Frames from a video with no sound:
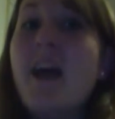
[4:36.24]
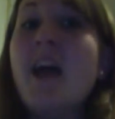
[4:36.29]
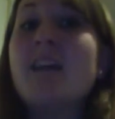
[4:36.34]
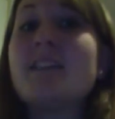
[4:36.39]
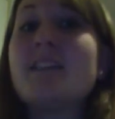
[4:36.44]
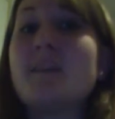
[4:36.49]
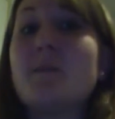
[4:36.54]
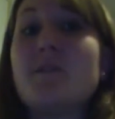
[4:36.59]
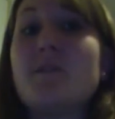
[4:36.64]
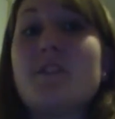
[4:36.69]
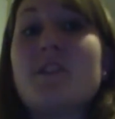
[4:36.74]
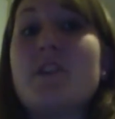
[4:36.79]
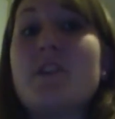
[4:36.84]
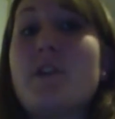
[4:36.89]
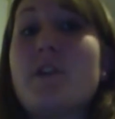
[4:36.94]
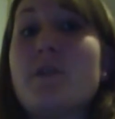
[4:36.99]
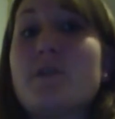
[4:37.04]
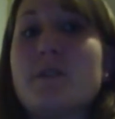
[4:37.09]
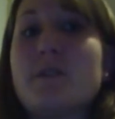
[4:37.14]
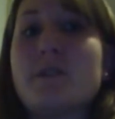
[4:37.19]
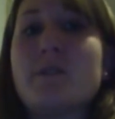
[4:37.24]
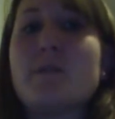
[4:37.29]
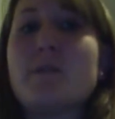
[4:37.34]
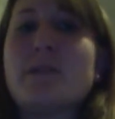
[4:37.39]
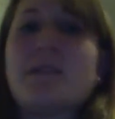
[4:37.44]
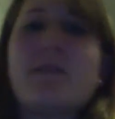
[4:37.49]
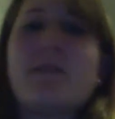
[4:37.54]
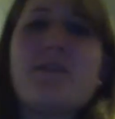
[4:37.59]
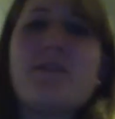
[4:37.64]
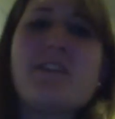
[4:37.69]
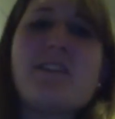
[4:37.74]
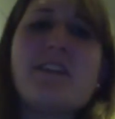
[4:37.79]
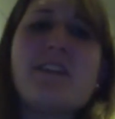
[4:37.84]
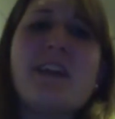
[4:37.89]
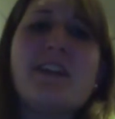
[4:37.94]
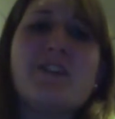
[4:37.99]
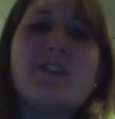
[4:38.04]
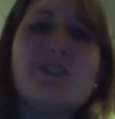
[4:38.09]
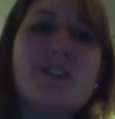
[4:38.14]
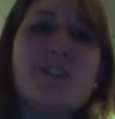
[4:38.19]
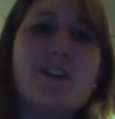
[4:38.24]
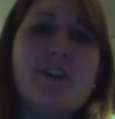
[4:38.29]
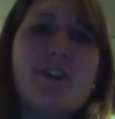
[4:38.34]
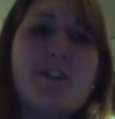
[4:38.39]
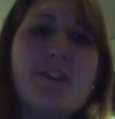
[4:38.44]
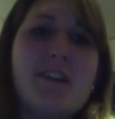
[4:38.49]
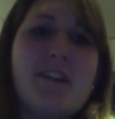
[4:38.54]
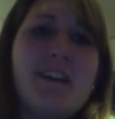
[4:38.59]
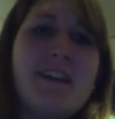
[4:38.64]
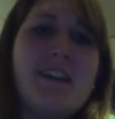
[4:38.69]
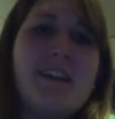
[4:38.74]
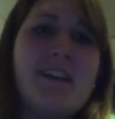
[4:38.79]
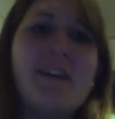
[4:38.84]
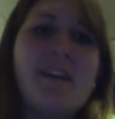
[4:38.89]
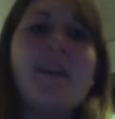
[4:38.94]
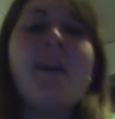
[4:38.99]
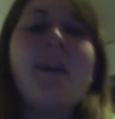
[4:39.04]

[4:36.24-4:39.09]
Some of the jokes are specifically engineering related,